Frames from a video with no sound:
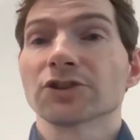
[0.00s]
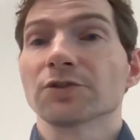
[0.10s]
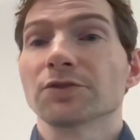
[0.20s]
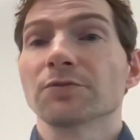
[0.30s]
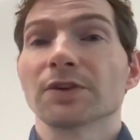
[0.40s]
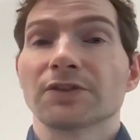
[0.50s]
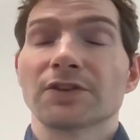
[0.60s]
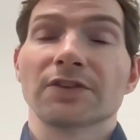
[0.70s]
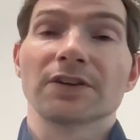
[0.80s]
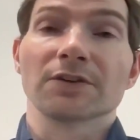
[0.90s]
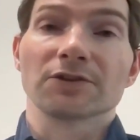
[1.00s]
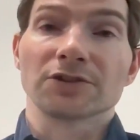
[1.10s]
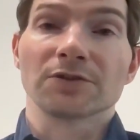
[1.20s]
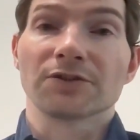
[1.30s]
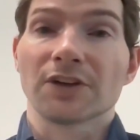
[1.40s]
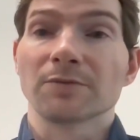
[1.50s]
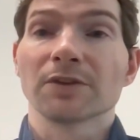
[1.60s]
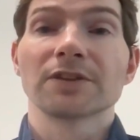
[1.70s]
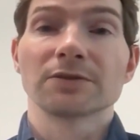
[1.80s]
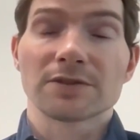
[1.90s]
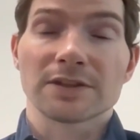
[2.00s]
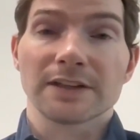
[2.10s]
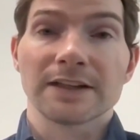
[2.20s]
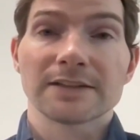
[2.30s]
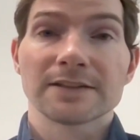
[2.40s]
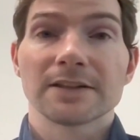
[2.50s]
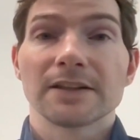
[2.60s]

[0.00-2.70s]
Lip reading: I show you what is the original table. It looks like that.